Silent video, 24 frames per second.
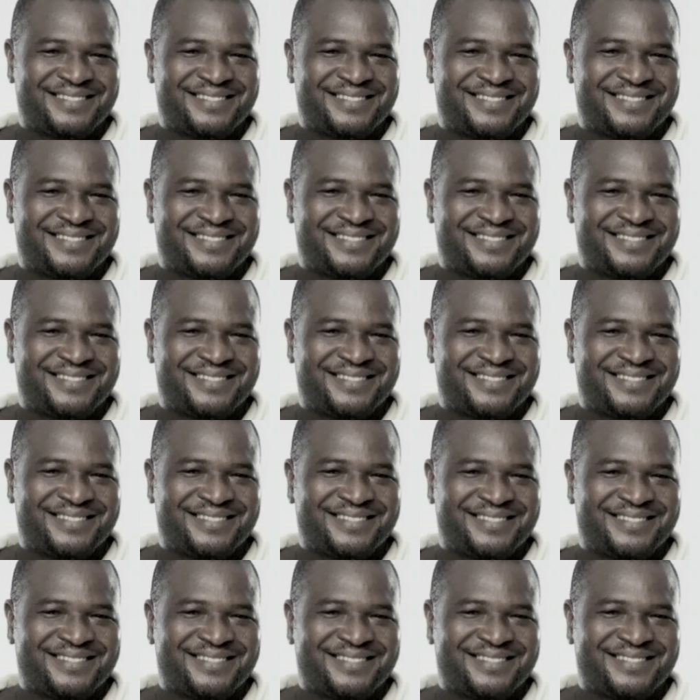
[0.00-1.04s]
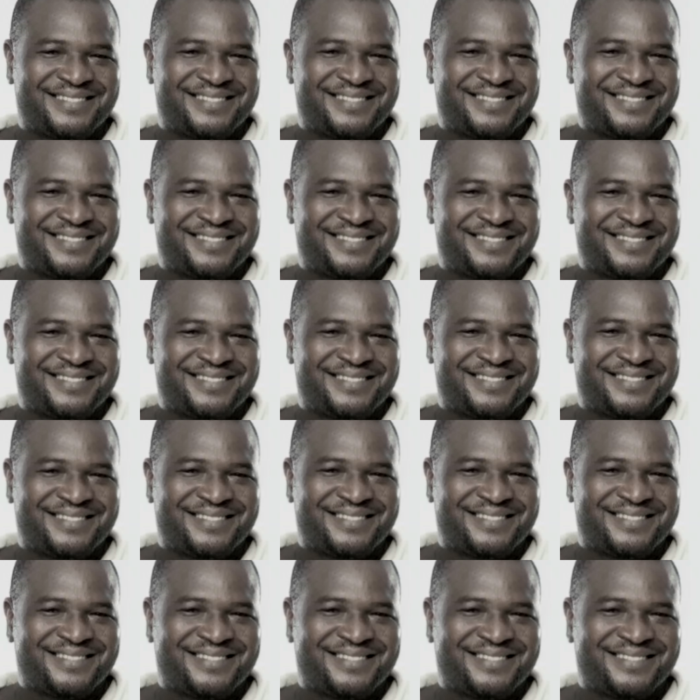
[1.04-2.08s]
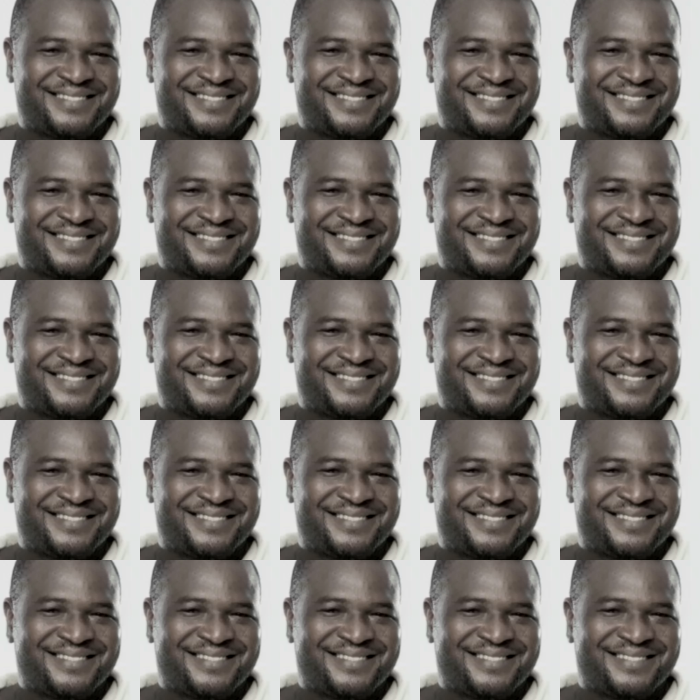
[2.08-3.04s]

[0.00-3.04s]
(silent)